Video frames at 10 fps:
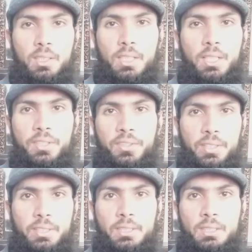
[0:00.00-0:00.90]
In
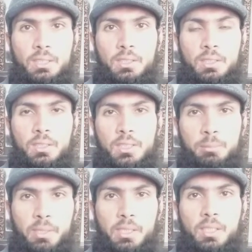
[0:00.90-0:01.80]
written, the
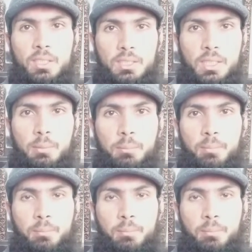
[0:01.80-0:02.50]
spelling are same,